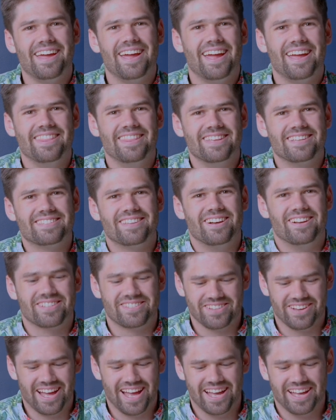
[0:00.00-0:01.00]
And this
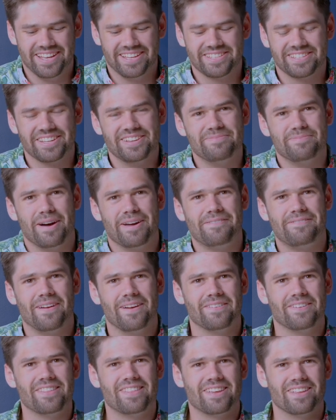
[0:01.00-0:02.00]
also has my
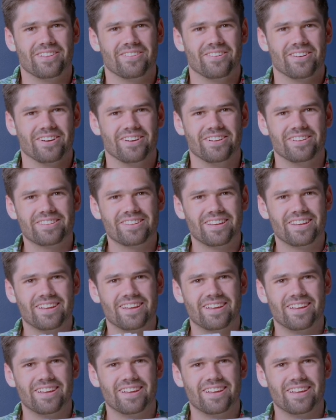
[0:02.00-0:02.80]
favorite thing in the world.